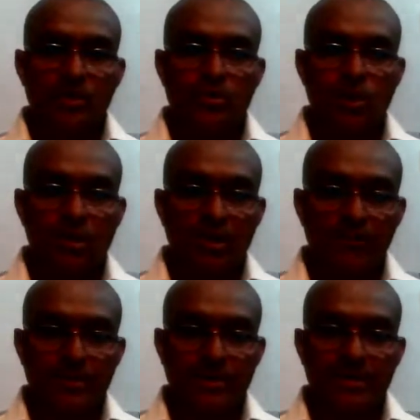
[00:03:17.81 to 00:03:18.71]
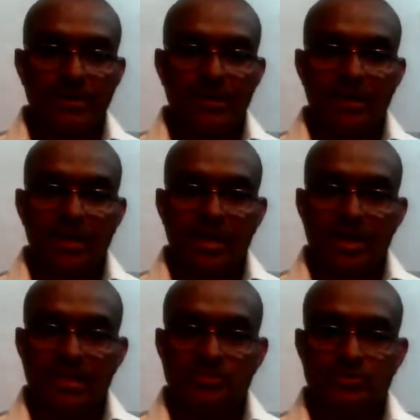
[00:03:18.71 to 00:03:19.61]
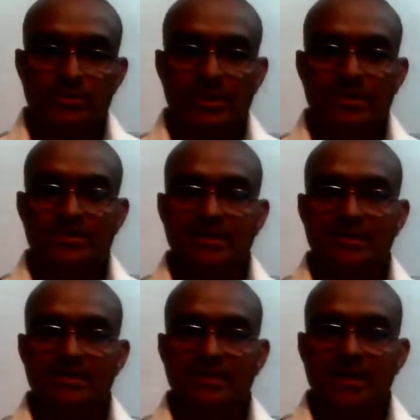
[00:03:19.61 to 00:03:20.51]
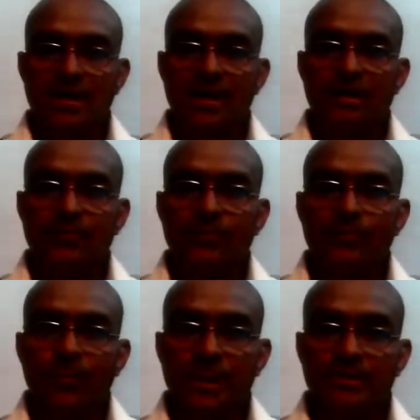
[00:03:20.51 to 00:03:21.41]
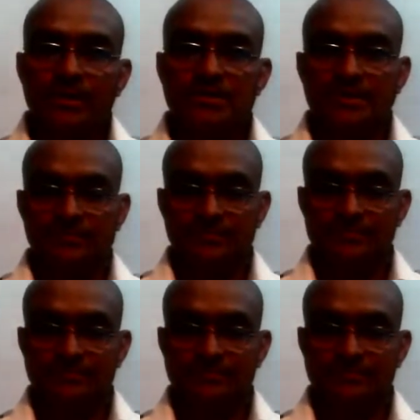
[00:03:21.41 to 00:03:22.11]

No company, association or partnership